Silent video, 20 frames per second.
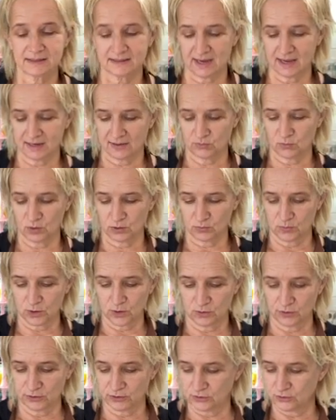and what we're
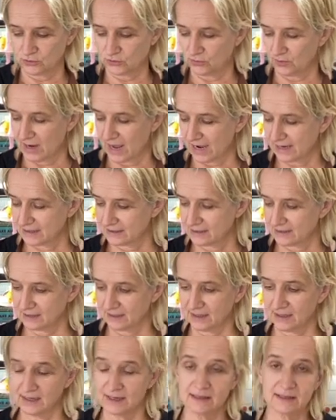going to do next
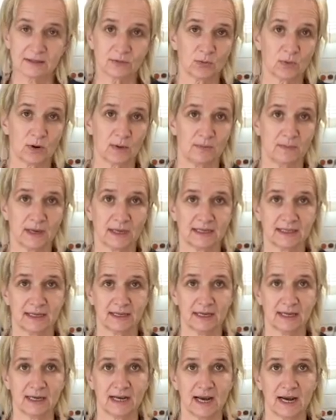is we're mixing
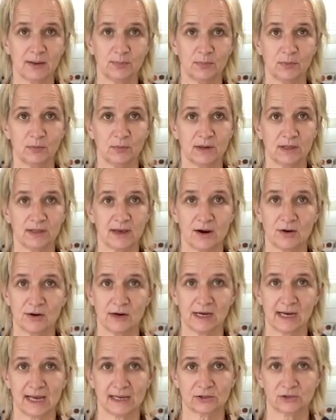it up with our
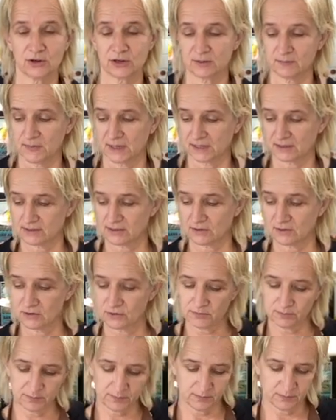electric mixer.